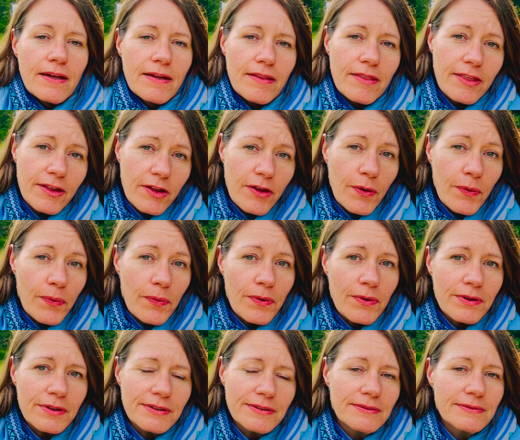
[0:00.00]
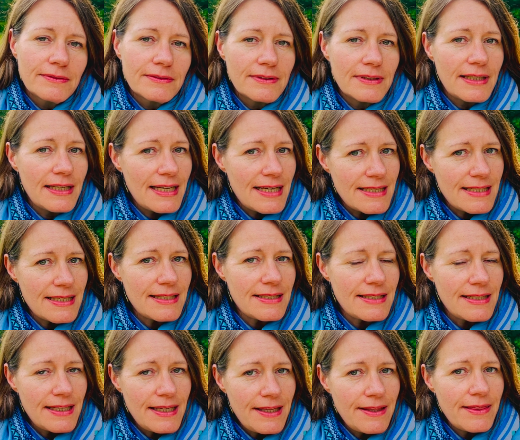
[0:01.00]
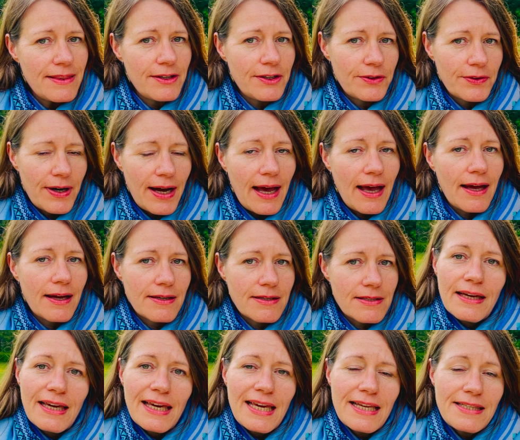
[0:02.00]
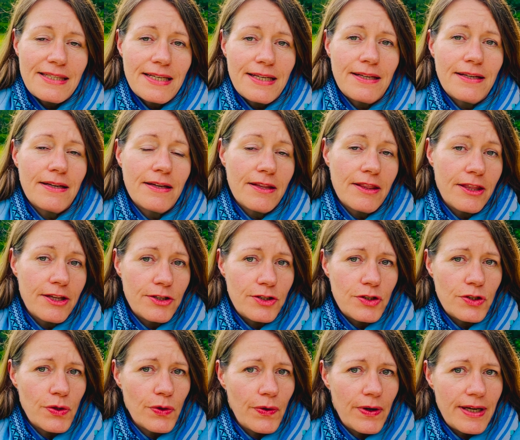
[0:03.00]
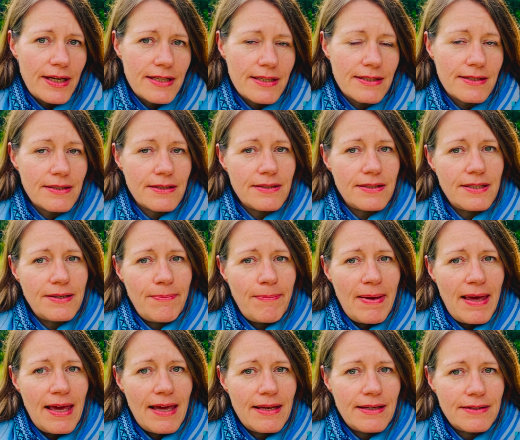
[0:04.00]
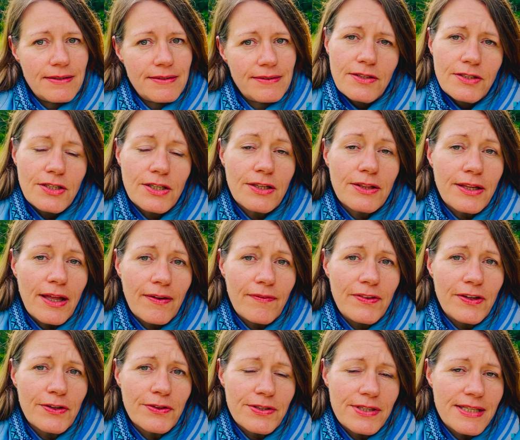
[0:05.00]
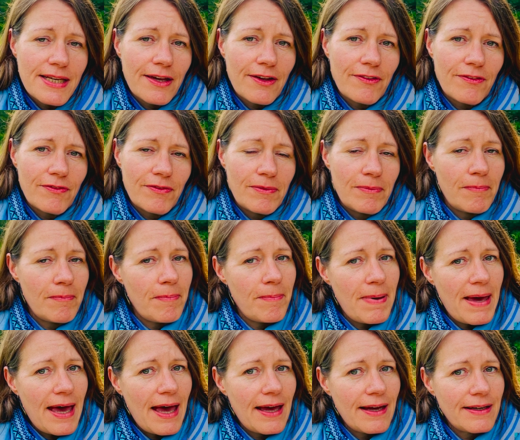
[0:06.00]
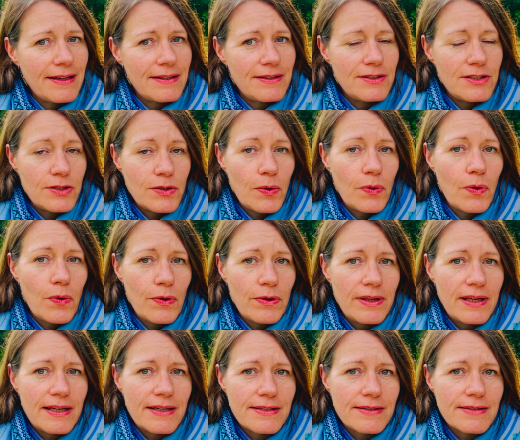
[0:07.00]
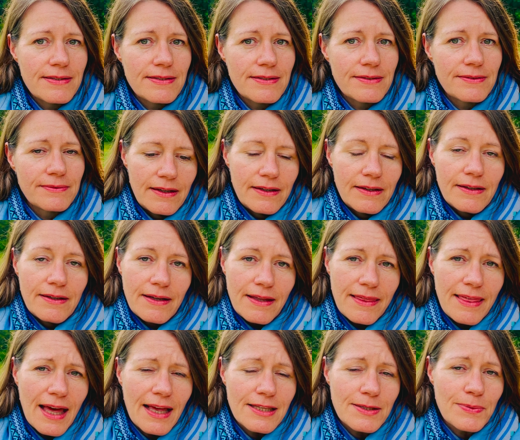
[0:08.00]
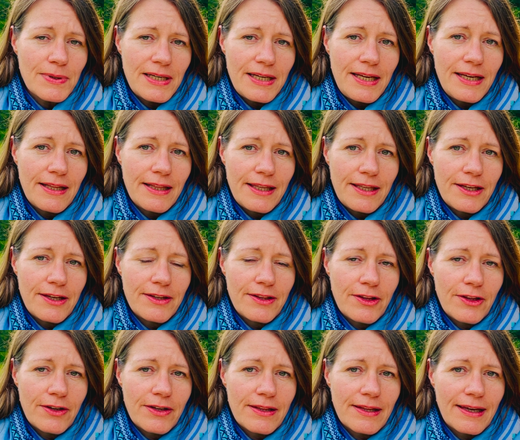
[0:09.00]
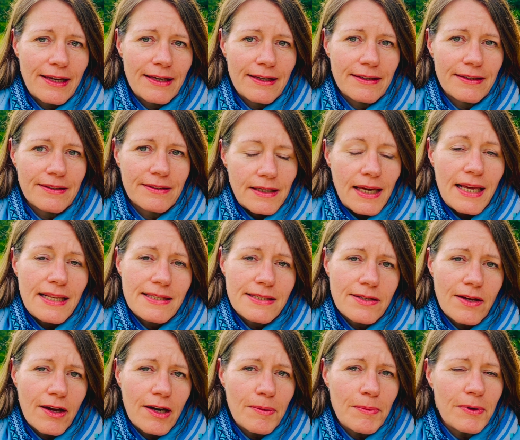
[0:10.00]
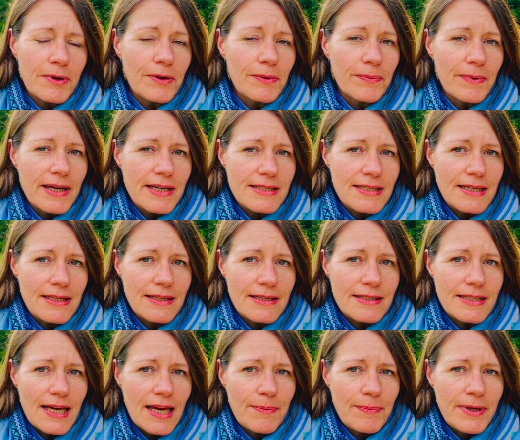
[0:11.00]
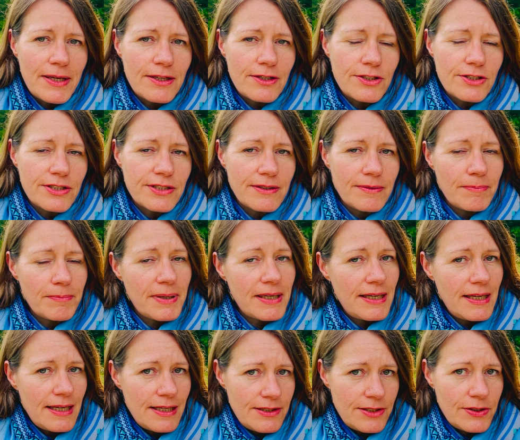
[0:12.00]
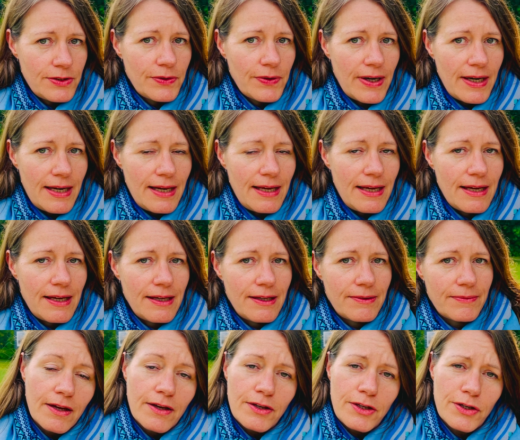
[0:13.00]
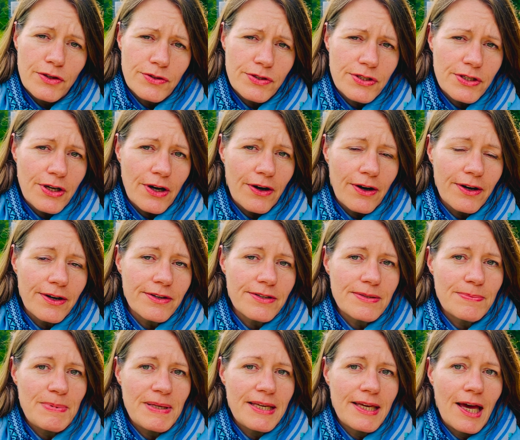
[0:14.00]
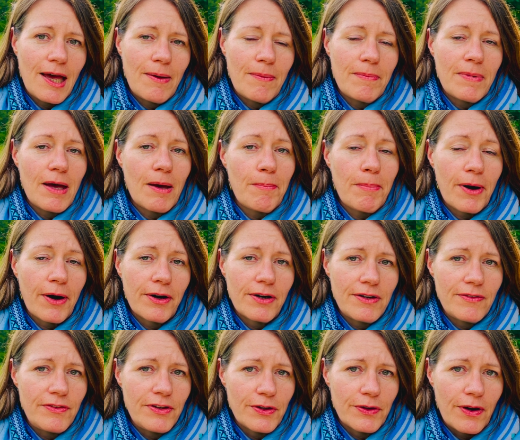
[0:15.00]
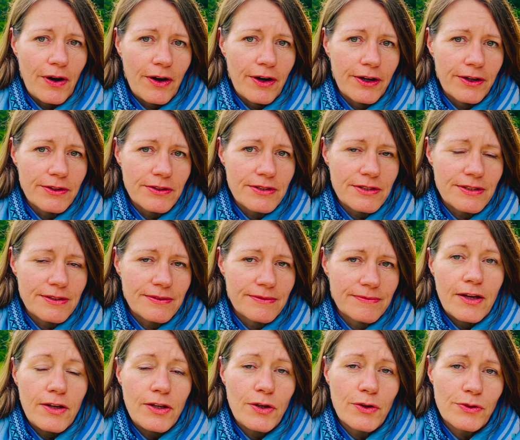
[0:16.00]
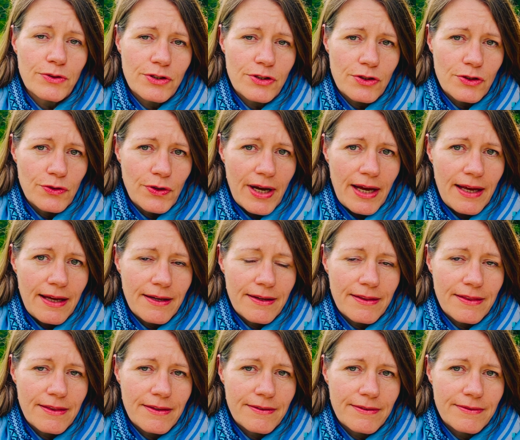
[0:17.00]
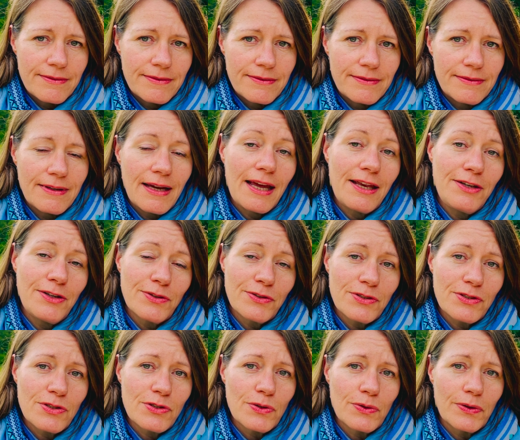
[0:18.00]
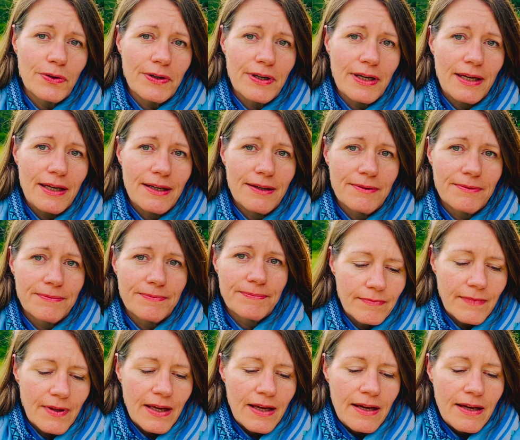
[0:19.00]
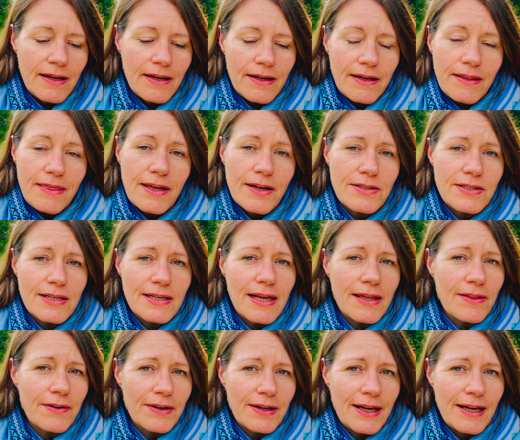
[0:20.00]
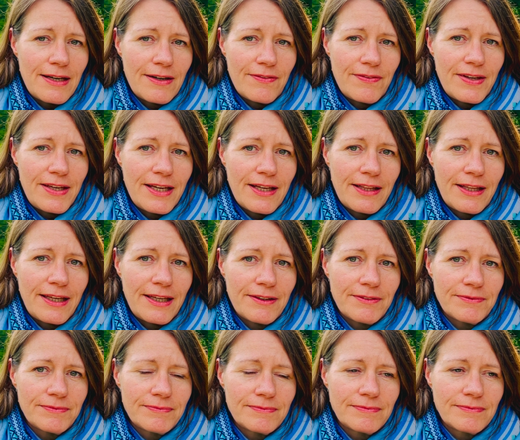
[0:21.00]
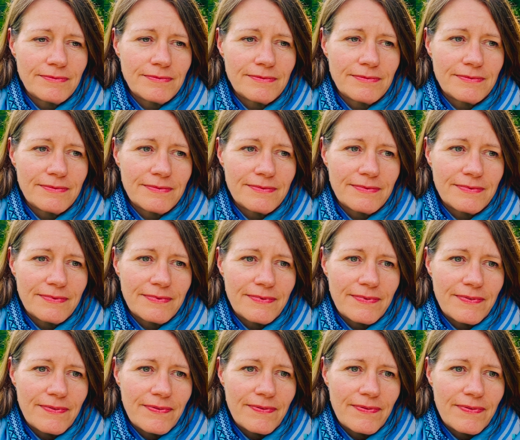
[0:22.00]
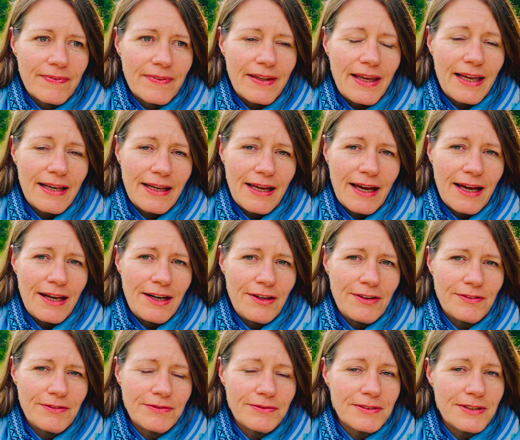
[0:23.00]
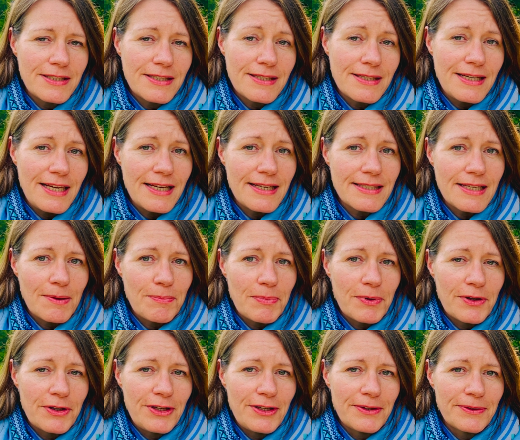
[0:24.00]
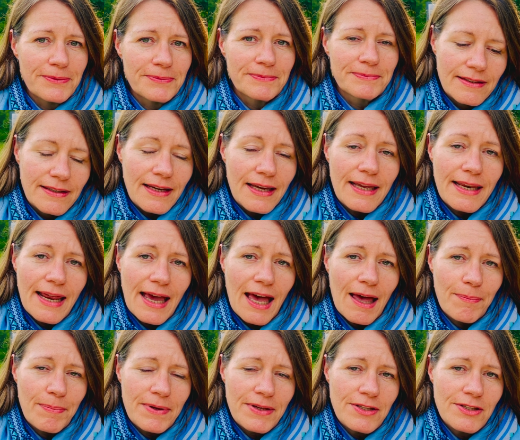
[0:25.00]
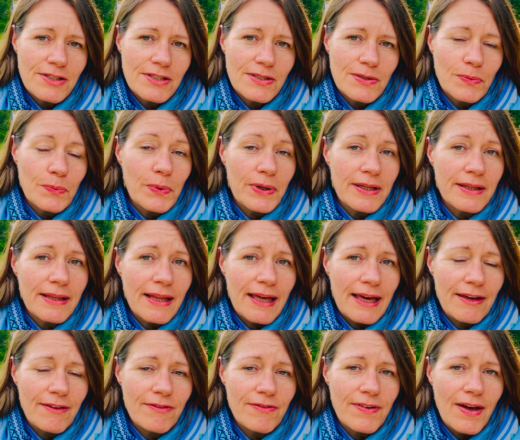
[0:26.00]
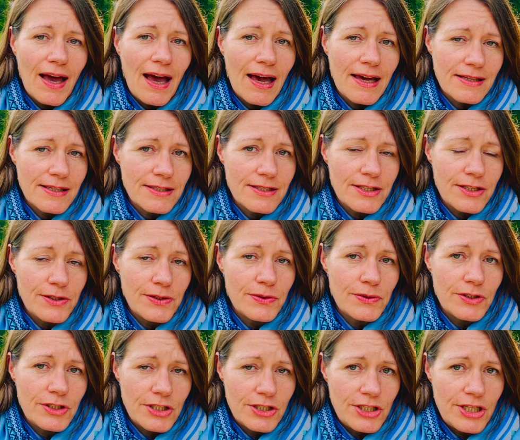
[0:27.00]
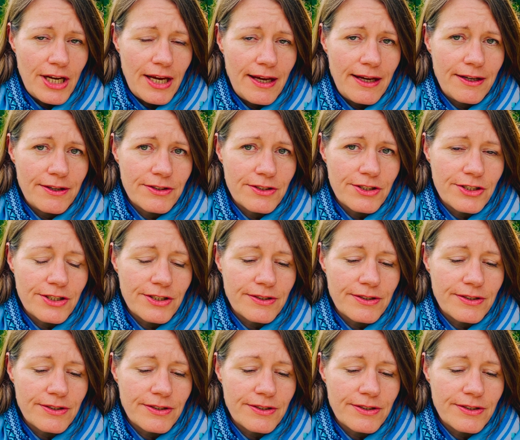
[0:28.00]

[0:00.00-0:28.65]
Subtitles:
The gold isn't in the cracks, it's in the choice to mend, to love yourself back to wholeness. That's what healing can look like. It's not about erasing the damage, but integrating it. Your scars become a part of your art, your strength, and your story. There's another kind of healing. It kind of sneaks up on you. It happens when life asks you to change